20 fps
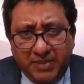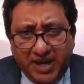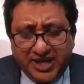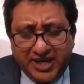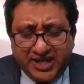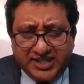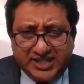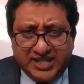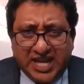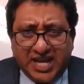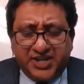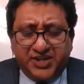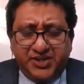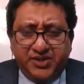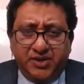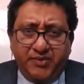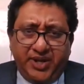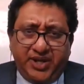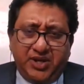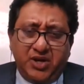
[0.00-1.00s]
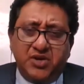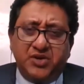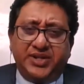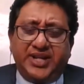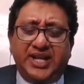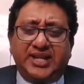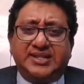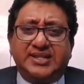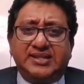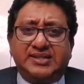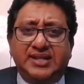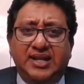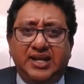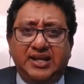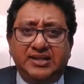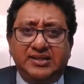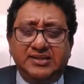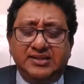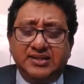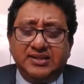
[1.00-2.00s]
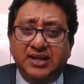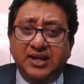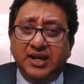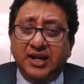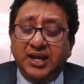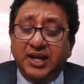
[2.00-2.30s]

by this national recount exercise.